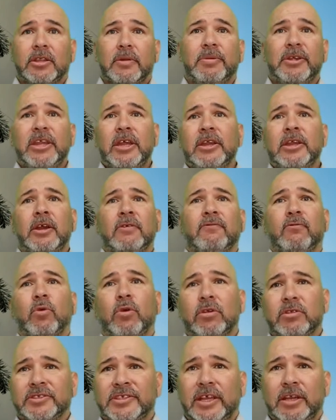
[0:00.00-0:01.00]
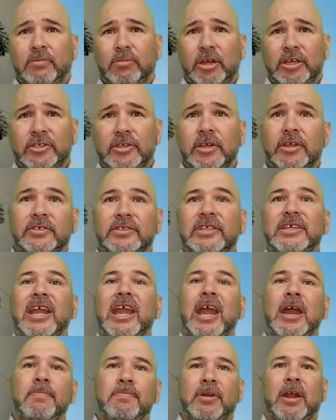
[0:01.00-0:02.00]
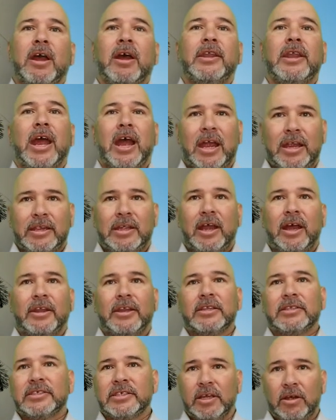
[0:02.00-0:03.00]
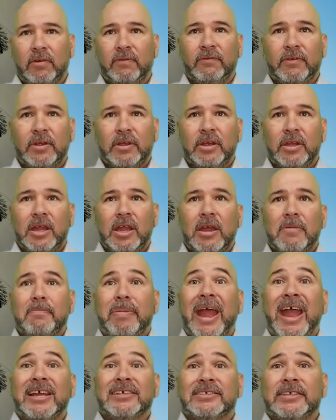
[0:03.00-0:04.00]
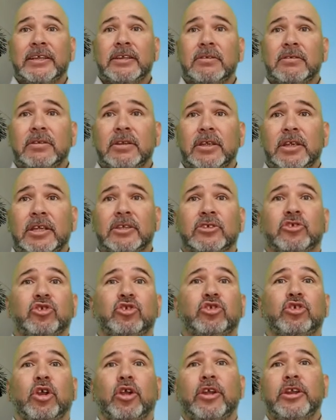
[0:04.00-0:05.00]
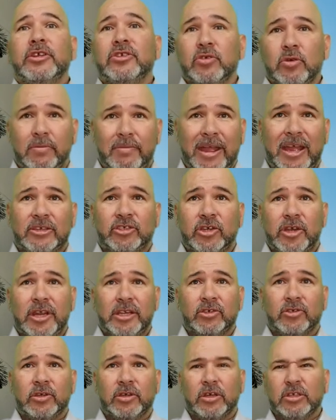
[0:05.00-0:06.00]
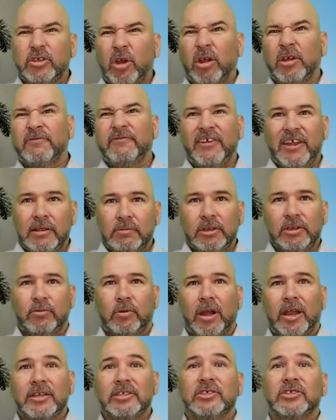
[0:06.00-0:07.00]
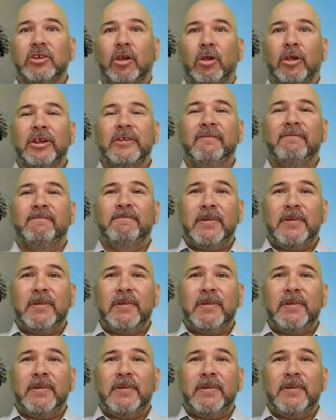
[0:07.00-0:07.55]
The beginning of World Celebration is the Epcot icon itself. Past it is Journey to Imagination, a dark family ride starring